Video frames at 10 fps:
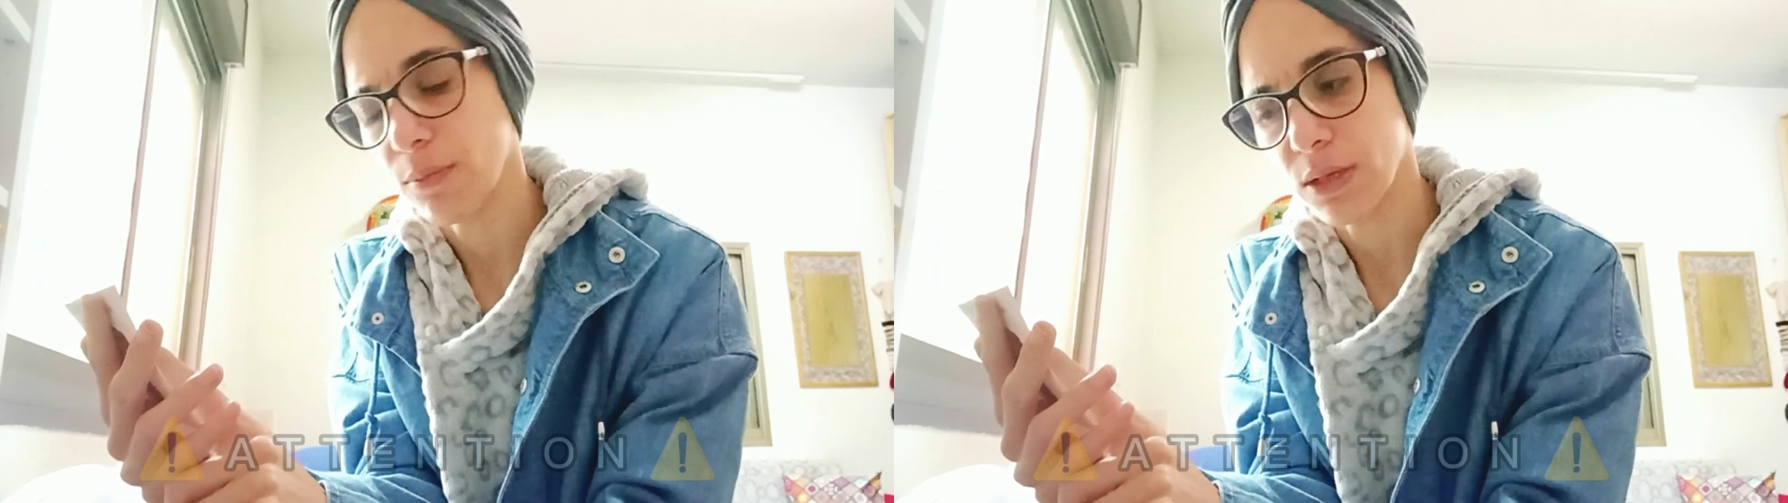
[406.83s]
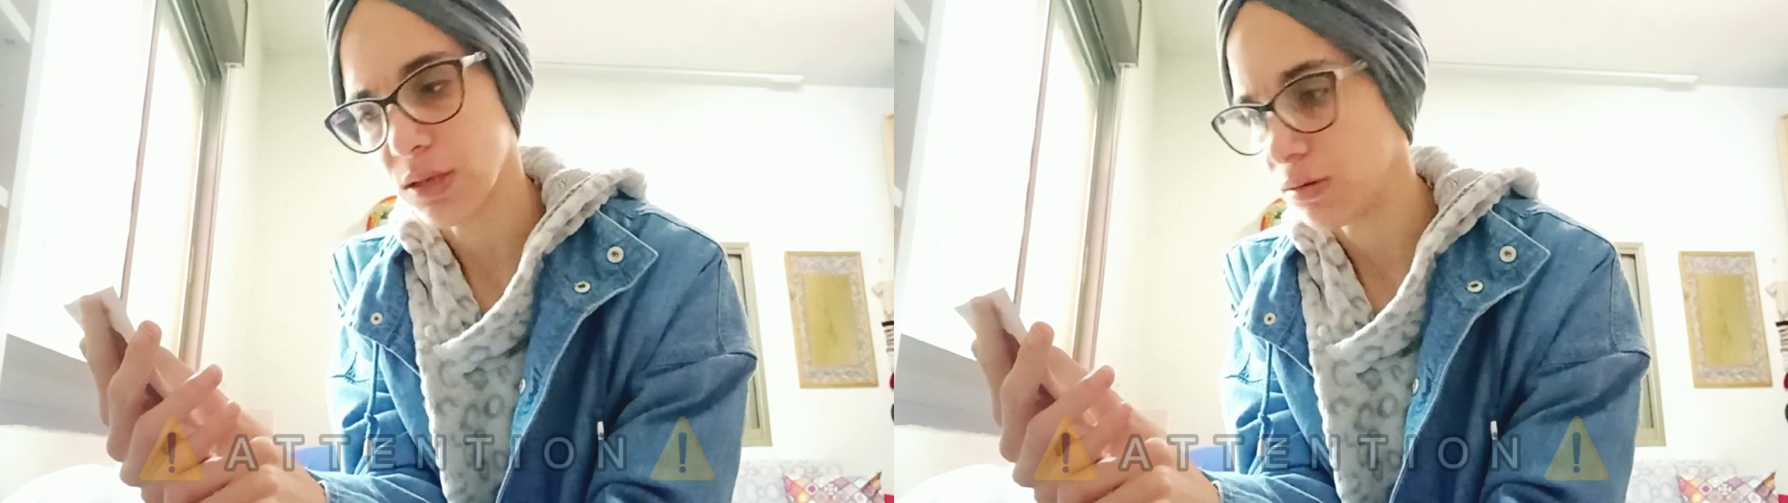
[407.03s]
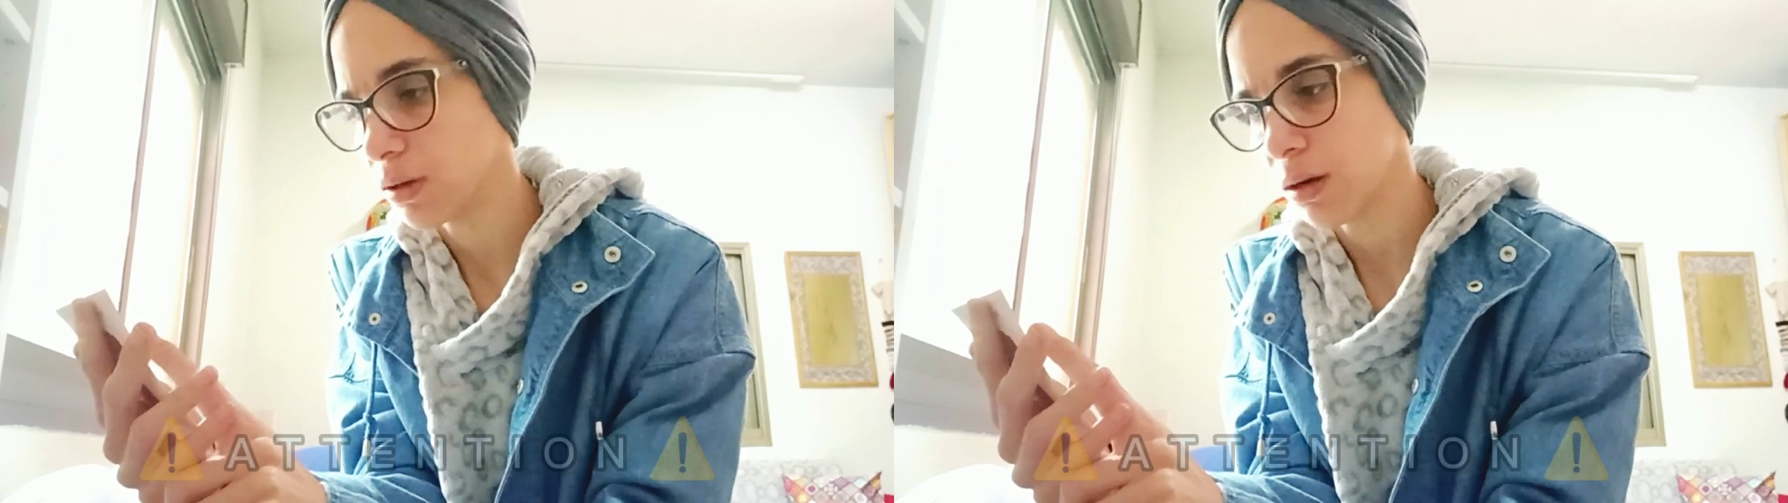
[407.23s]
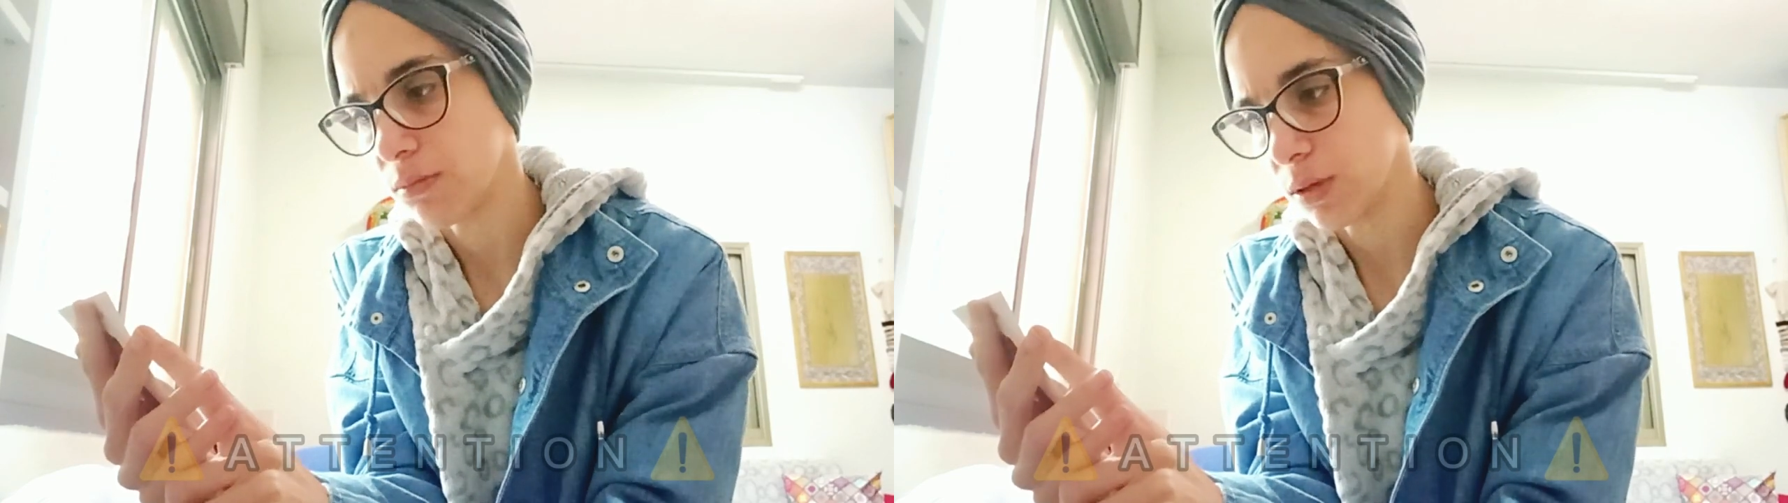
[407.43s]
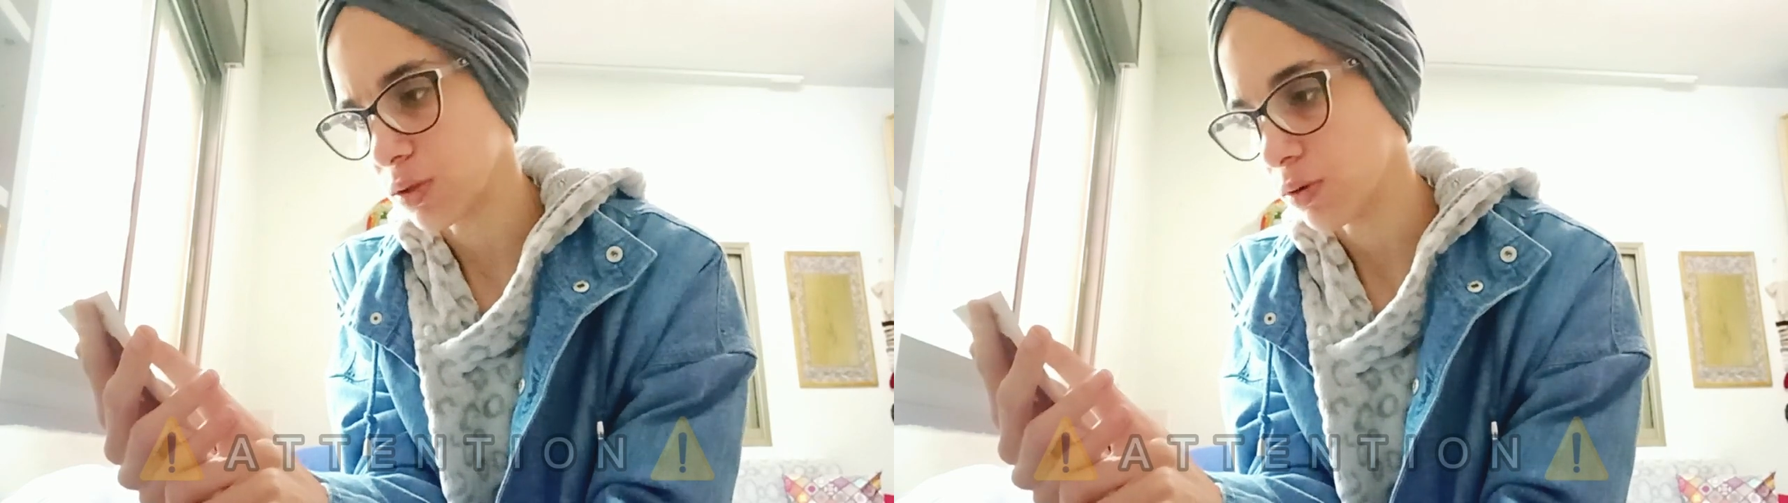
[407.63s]
battery,
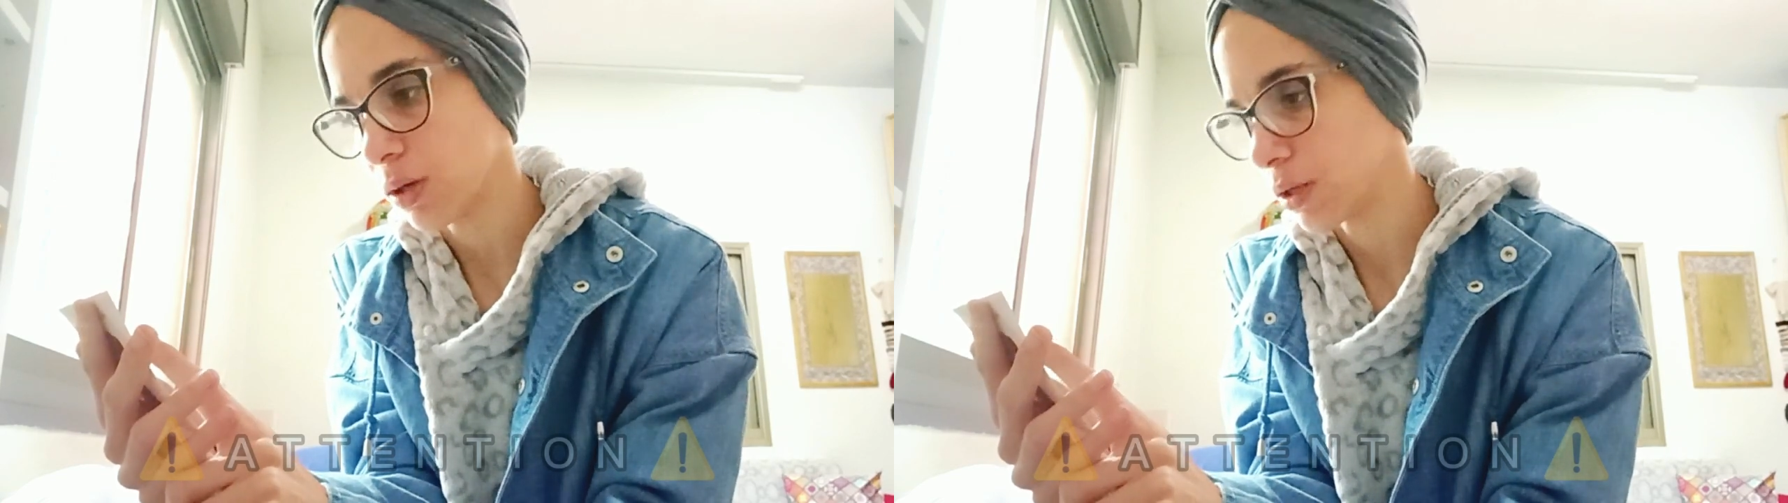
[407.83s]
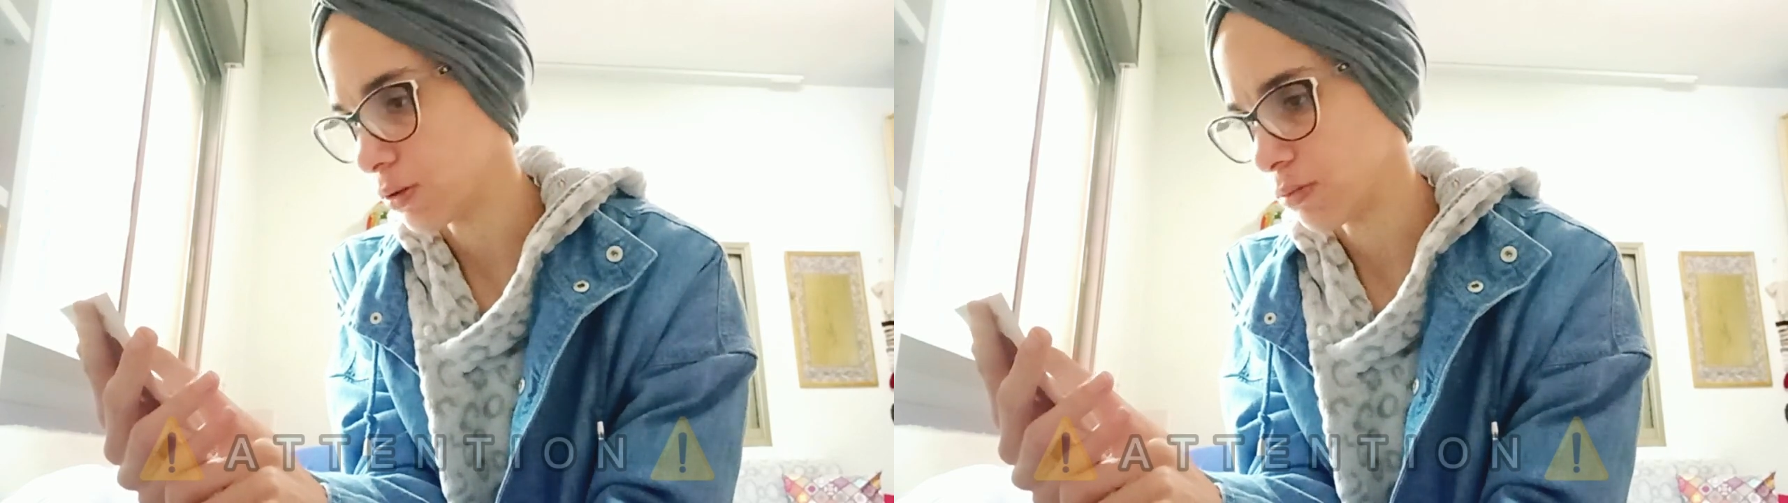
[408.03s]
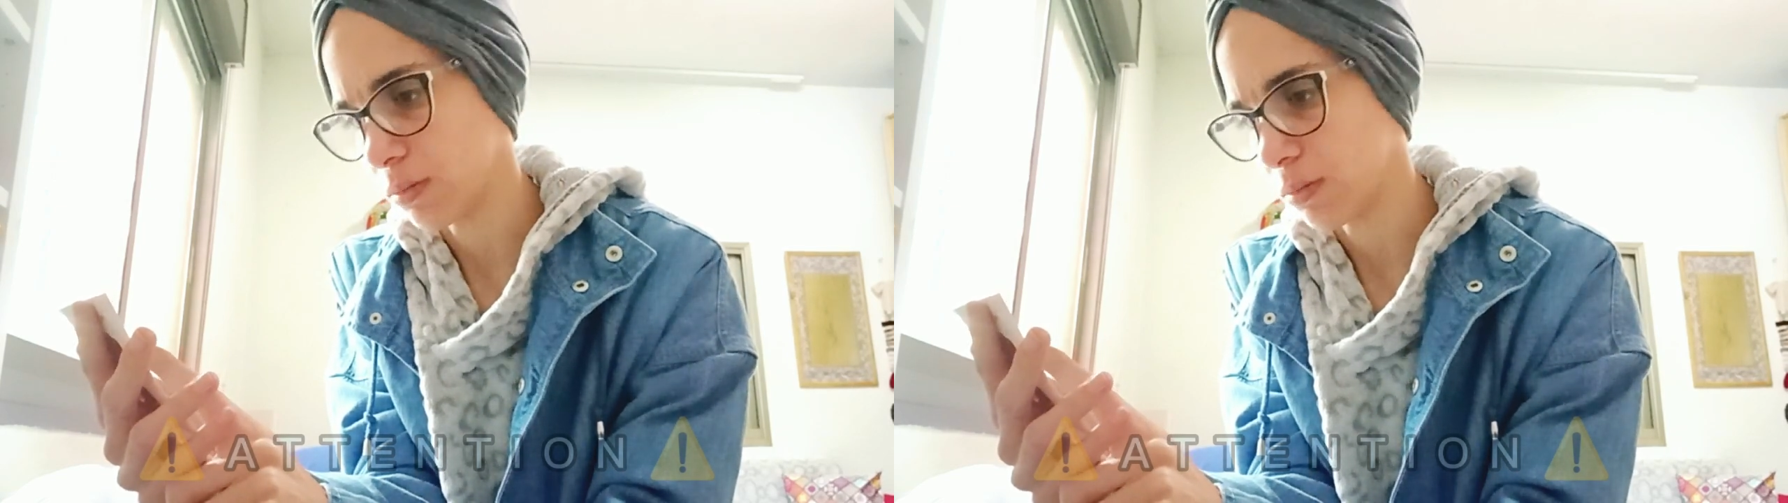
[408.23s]
I'm not sure, I don't,